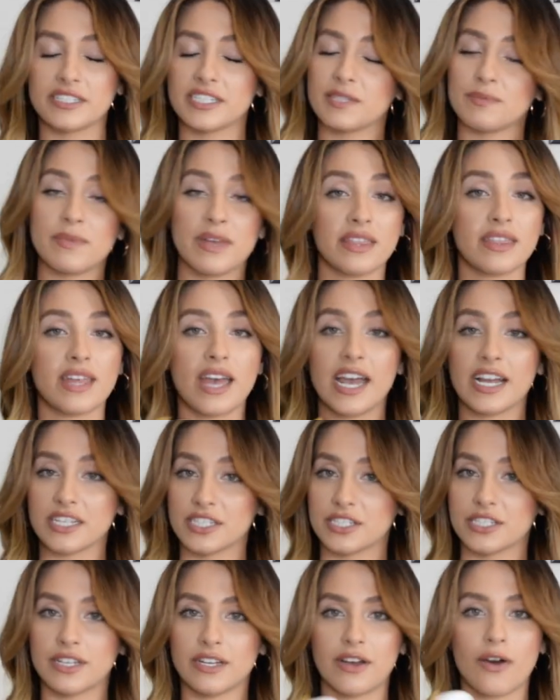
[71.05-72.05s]
Smith
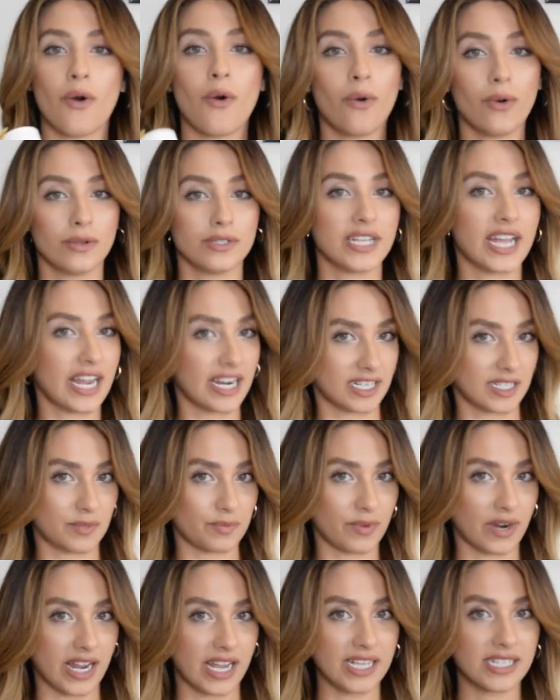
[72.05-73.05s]
Extra Hold
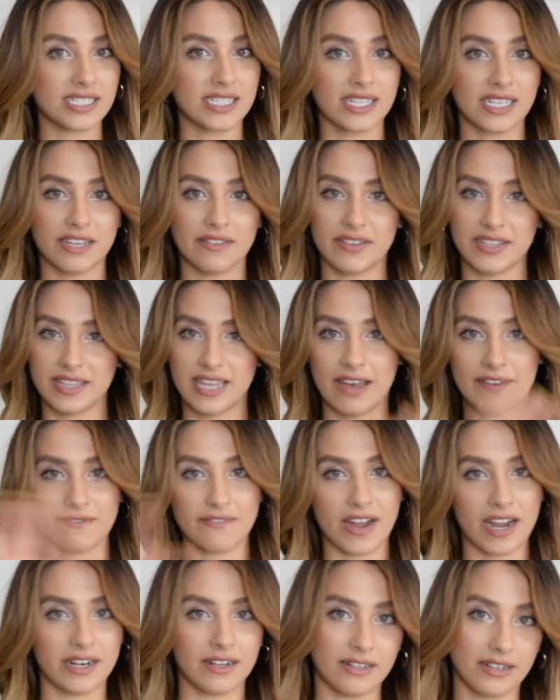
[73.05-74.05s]
Hairspray to give it that
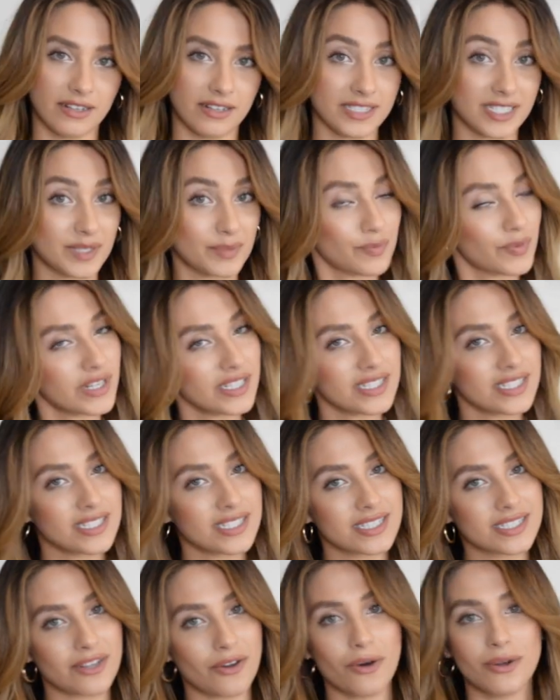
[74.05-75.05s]
final little
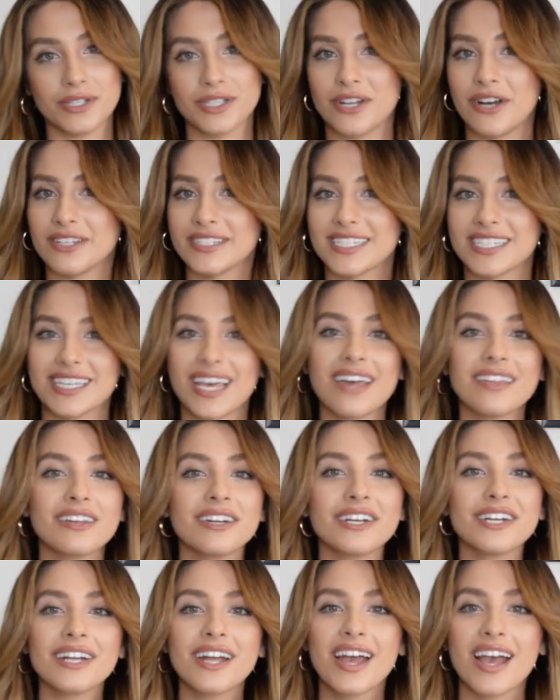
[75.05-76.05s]
spritz to hold it all
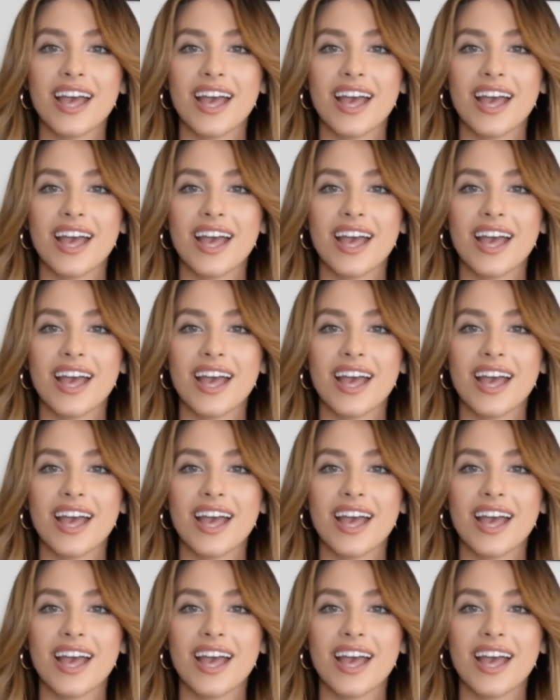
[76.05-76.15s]
together.